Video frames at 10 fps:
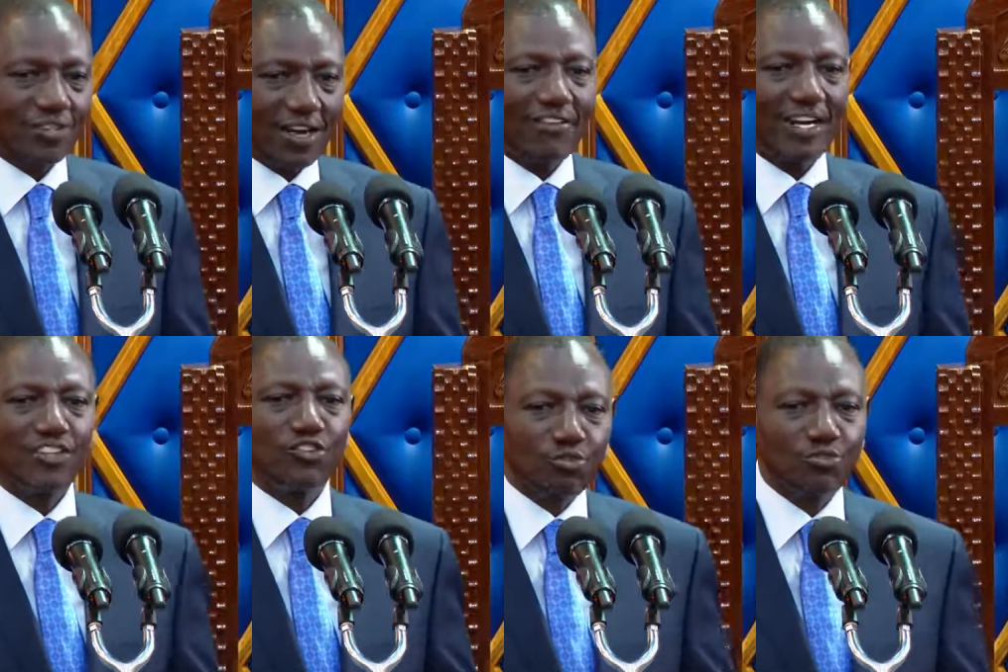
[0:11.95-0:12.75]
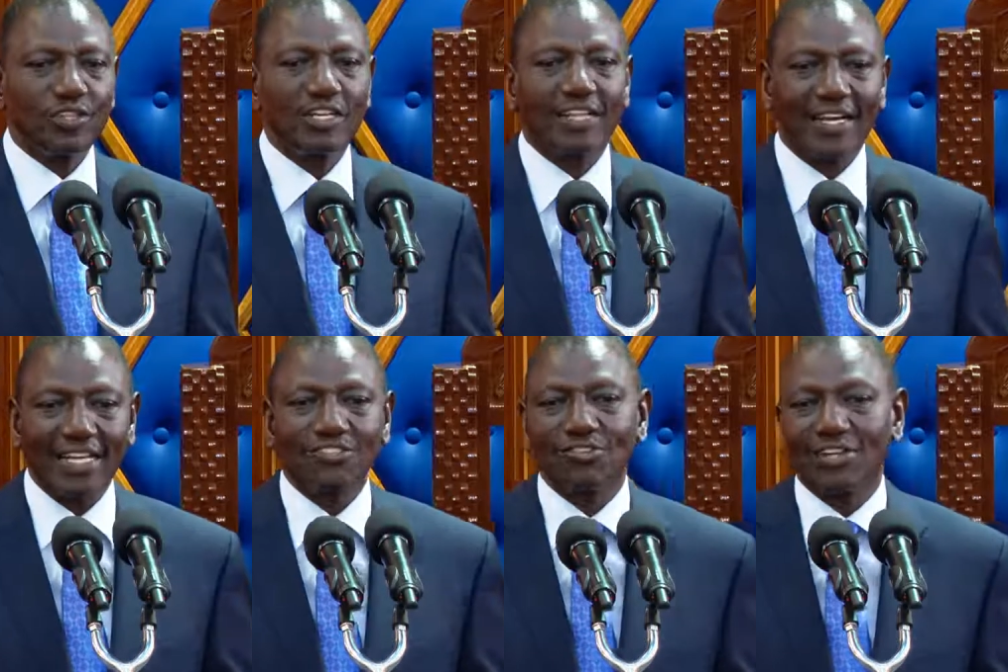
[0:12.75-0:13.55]
travel using the
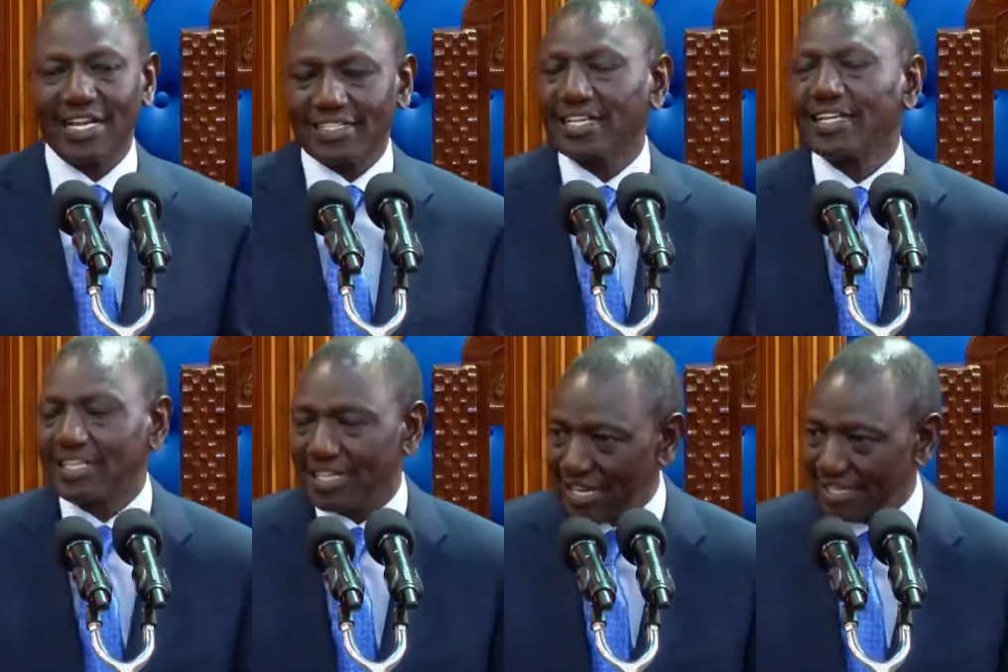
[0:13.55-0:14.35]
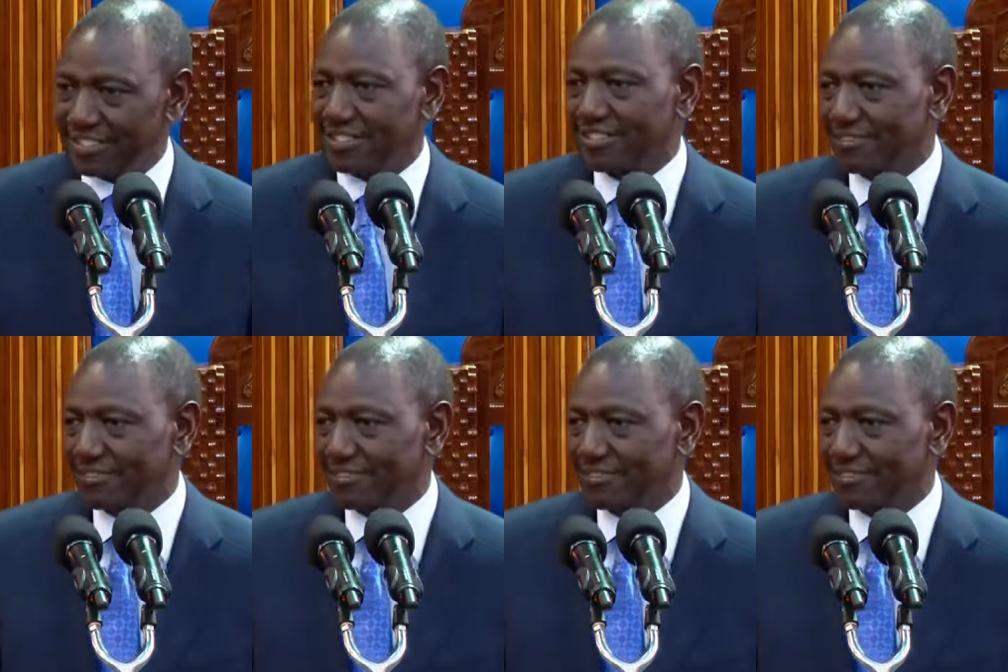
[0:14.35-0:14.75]
national identity cards.